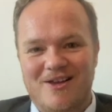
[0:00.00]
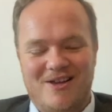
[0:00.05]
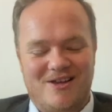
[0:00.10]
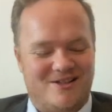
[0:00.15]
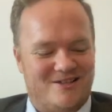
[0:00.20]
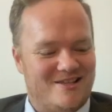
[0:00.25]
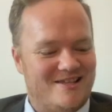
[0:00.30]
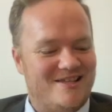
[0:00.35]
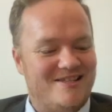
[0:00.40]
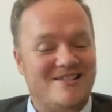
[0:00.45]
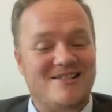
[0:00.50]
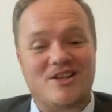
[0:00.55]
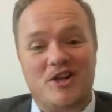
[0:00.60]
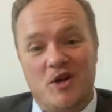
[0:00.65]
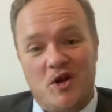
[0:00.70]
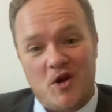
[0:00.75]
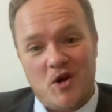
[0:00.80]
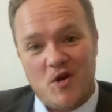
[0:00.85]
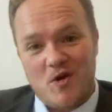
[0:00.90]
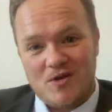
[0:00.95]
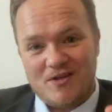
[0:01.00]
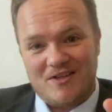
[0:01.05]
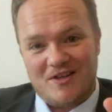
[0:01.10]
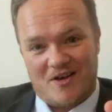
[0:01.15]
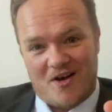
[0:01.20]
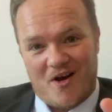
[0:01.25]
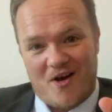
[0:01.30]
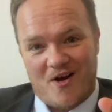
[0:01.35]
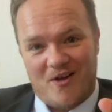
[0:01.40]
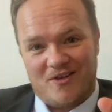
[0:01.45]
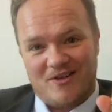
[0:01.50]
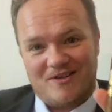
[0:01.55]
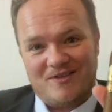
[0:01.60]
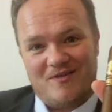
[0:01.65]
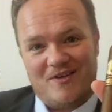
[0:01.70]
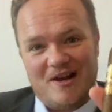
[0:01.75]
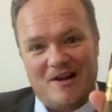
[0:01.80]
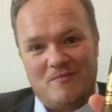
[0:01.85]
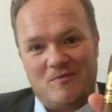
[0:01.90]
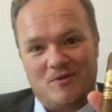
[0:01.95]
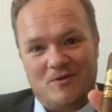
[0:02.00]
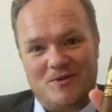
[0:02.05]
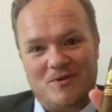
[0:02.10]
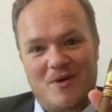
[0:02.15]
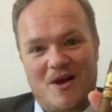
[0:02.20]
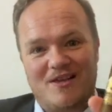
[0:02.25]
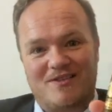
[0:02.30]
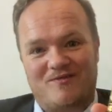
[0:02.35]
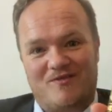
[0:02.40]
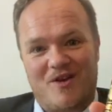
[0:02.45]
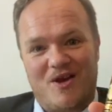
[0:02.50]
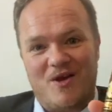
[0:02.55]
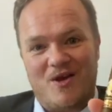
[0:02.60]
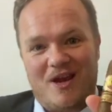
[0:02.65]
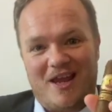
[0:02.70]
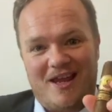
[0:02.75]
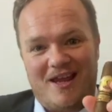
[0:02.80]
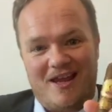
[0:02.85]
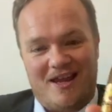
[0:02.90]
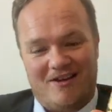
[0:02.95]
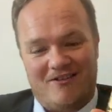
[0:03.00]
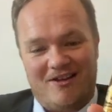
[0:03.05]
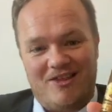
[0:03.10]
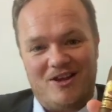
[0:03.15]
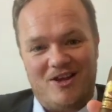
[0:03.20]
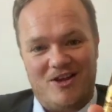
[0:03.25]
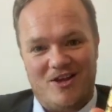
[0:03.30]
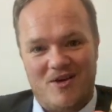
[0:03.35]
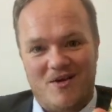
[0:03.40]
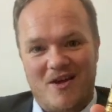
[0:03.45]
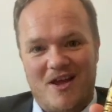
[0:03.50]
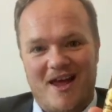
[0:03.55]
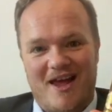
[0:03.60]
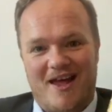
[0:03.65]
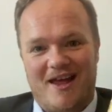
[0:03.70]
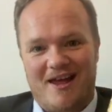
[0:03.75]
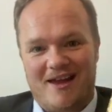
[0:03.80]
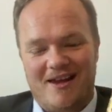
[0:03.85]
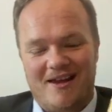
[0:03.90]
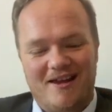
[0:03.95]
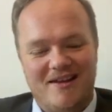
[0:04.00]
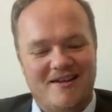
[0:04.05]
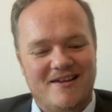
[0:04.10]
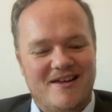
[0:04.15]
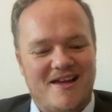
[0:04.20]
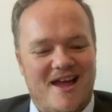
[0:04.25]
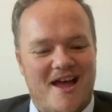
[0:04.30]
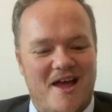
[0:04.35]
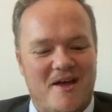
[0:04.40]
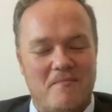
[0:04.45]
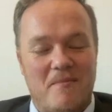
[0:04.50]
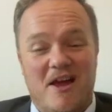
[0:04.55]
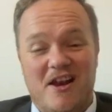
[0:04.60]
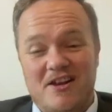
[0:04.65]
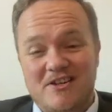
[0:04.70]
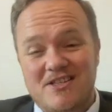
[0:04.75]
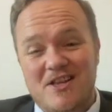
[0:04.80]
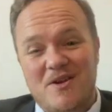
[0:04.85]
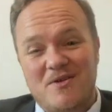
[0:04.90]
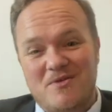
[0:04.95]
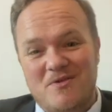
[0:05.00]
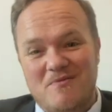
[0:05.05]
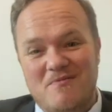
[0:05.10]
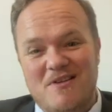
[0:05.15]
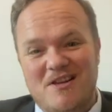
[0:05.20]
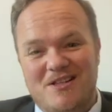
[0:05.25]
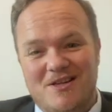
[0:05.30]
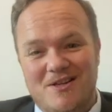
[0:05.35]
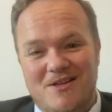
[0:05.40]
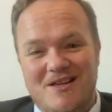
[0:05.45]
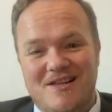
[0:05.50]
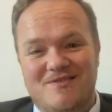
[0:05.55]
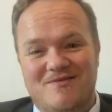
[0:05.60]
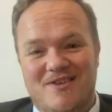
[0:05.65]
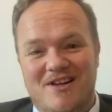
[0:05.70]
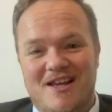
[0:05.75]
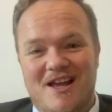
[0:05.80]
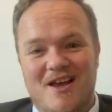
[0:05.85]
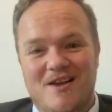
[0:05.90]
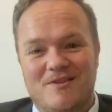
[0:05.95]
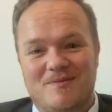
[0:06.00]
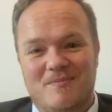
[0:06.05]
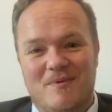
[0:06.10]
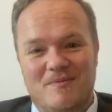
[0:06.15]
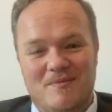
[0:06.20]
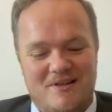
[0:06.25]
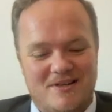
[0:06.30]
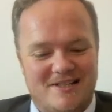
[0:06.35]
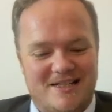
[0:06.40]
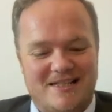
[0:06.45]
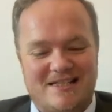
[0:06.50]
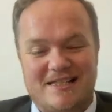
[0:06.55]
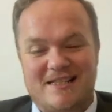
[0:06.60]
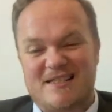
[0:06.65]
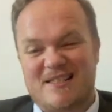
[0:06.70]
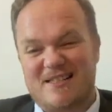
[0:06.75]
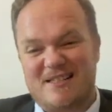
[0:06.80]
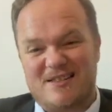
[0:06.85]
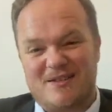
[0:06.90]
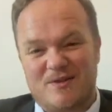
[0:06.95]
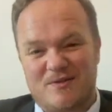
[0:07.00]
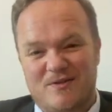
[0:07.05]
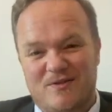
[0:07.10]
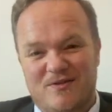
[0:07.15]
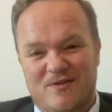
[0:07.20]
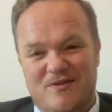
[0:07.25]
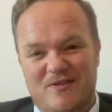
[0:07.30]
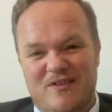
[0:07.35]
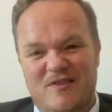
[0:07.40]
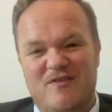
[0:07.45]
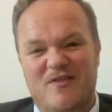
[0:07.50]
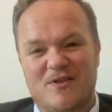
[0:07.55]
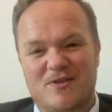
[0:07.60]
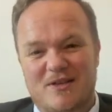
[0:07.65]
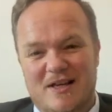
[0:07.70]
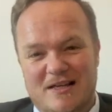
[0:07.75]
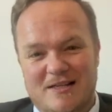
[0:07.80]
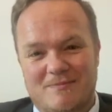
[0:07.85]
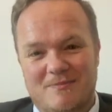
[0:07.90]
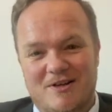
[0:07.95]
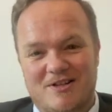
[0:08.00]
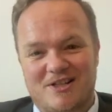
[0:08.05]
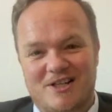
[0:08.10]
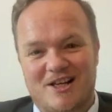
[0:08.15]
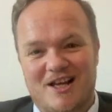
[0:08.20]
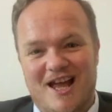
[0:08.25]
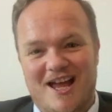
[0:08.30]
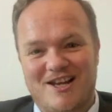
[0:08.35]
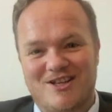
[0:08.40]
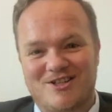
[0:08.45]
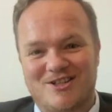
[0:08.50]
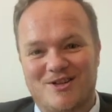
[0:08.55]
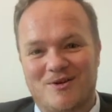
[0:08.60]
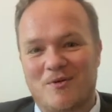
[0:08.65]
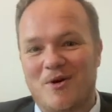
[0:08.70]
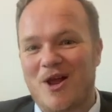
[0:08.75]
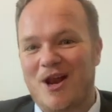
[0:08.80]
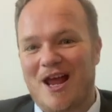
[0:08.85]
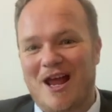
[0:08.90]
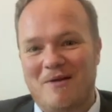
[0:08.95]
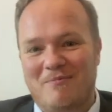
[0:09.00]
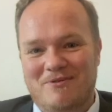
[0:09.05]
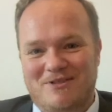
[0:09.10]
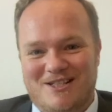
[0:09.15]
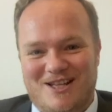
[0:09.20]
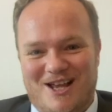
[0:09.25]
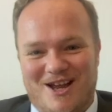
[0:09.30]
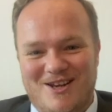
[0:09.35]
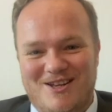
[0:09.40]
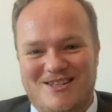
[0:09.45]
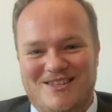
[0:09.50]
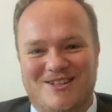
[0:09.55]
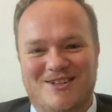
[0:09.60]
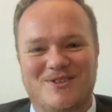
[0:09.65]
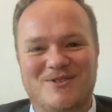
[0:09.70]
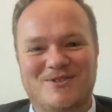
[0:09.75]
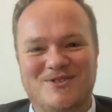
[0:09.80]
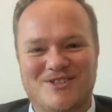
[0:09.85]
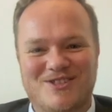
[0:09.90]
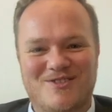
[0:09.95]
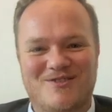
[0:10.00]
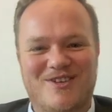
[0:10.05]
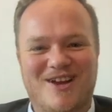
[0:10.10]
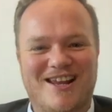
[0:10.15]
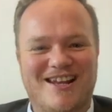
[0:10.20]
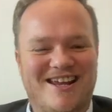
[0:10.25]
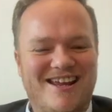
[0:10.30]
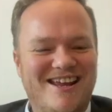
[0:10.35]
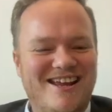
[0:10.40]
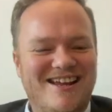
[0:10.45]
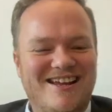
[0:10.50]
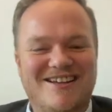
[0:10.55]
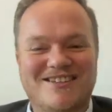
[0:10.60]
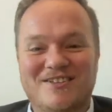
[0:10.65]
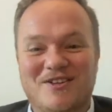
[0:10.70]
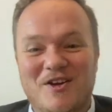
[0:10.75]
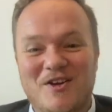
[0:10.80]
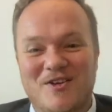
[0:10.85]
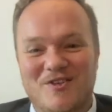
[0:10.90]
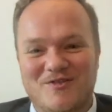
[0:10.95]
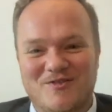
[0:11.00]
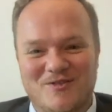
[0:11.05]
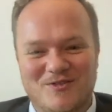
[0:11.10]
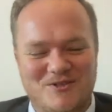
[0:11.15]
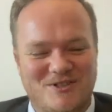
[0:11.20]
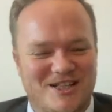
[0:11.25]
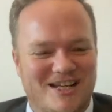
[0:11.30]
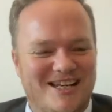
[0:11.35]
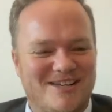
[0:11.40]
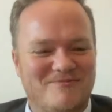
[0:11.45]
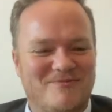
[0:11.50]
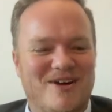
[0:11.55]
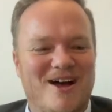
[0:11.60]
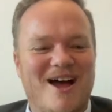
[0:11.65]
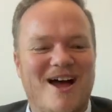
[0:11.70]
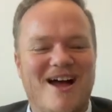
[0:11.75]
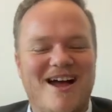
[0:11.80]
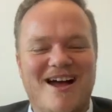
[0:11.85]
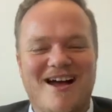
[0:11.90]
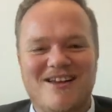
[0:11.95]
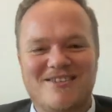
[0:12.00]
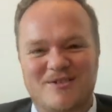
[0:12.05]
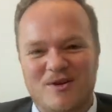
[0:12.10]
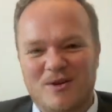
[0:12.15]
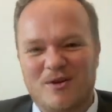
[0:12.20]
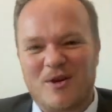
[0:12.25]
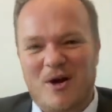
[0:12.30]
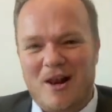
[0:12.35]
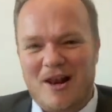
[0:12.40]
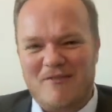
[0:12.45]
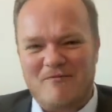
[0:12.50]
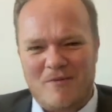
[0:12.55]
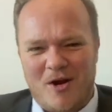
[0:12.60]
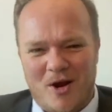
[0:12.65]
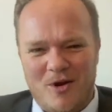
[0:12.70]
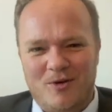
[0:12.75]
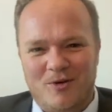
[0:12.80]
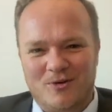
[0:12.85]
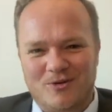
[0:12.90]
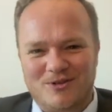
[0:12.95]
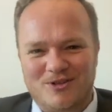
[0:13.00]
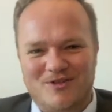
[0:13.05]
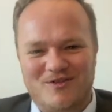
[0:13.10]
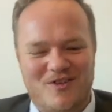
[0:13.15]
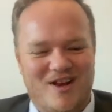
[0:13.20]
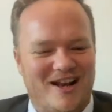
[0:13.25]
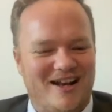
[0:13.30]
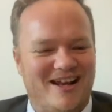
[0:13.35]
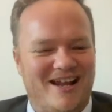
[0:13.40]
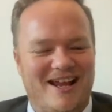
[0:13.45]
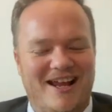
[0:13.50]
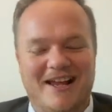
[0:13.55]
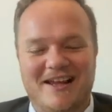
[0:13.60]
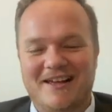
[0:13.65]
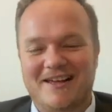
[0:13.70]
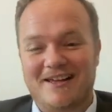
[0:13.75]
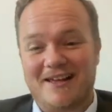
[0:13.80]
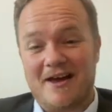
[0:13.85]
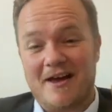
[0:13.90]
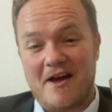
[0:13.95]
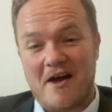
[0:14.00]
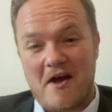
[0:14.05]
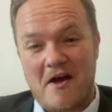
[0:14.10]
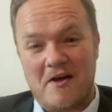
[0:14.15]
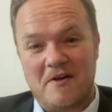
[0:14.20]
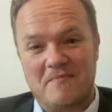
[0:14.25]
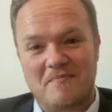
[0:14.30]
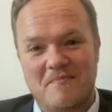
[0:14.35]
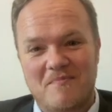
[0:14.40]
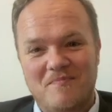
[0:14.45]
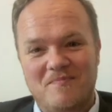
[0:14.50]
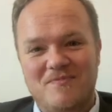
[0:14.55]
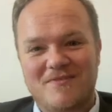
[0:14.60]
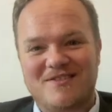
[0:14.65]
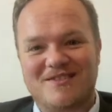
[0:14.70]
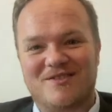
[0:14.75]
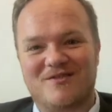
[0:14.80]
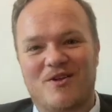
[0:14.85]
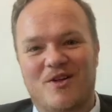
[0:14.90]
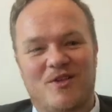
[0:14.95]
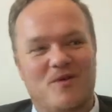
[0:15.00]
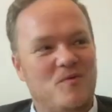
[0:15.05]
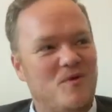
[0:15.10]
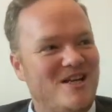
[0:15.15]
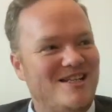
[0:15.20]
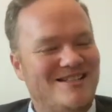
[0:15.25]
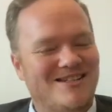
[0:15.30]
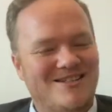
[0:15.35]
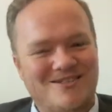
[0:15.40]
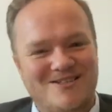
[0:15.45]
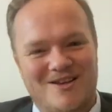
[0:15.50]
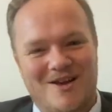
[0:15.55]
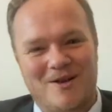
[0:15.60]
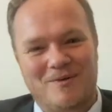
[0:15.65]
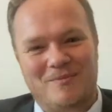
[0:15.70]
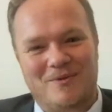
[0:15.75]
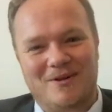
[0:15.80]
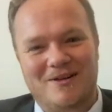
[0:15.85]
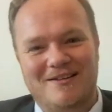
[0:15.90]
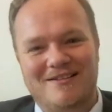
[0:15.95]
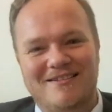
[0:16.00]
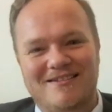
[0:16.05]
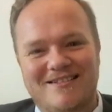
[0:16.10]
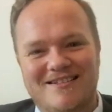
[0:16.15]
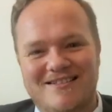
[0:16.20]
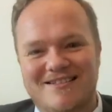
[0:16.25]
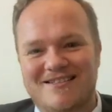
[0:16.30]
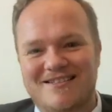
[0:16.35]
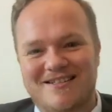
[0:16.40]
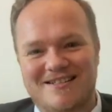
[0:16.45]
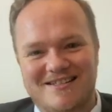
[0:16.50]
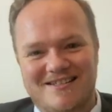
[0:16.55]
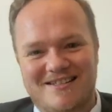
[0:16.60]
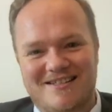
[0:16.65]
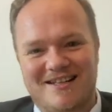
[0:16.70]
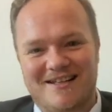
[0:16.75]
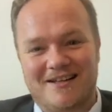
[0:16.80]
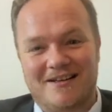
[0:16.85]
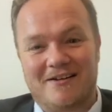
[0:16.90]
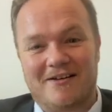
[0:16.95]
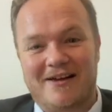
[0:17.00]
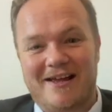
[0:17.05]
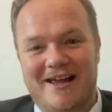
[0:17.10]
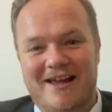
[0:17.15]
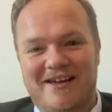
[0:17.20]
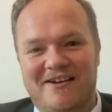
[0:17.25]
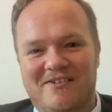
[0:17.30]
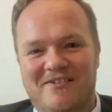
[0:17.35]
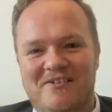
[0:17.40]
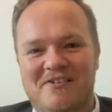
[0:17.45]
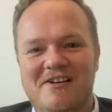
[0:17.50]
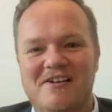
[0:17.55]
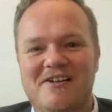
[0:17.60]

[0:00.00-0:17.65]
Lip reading: So this is a new cigar that's available to us folk here in the UK, and I don't normally do these videos, but because this is a sort of, it feels like a special occasion, I weren't able to go to the launch event because I couldn't afford it, so I thought I'll have my own launch event here at home. So I've got the windows open because it's gonna stink like hell.